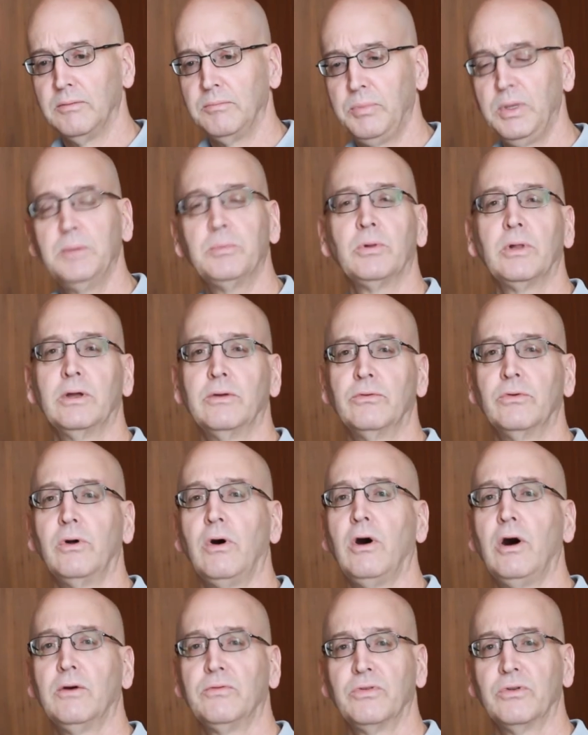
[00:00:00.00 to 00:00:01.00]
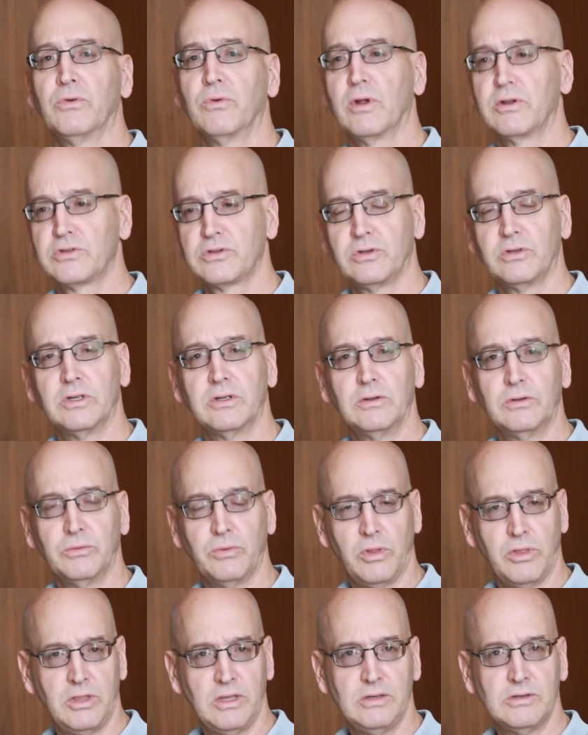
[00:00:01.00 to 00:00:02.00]
People have often wrestled
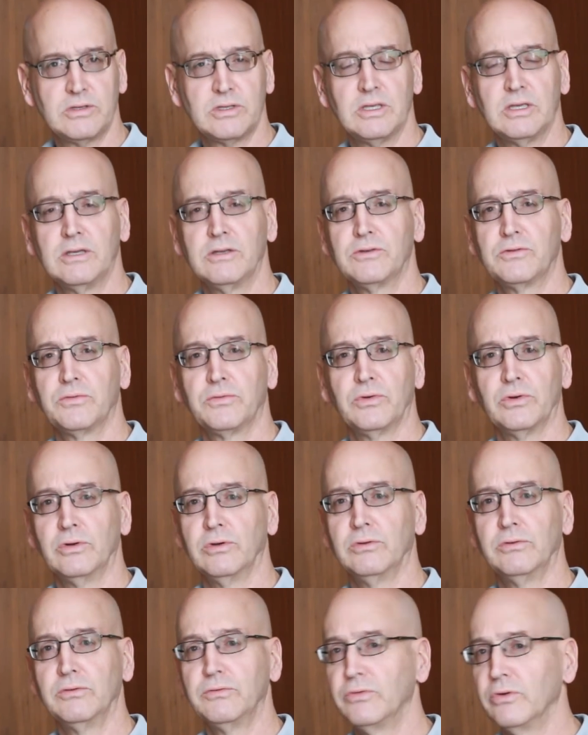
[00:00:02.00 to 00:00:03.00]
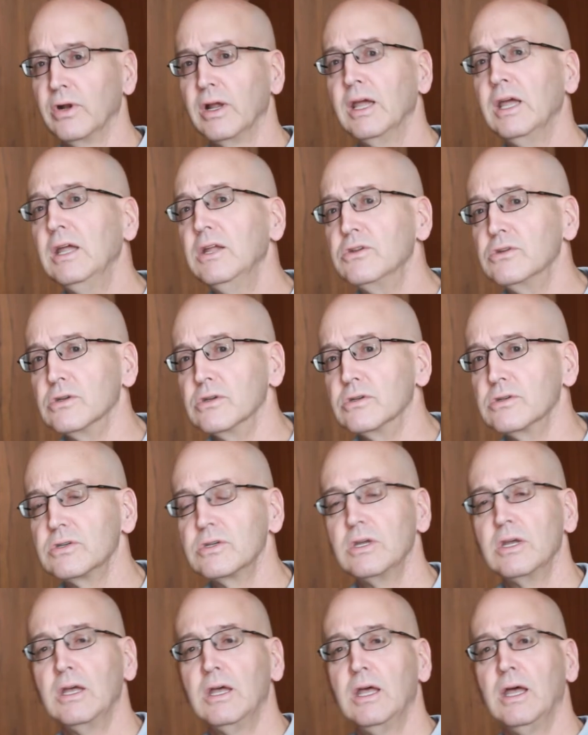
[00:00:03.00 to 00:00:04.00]
with these things for ages.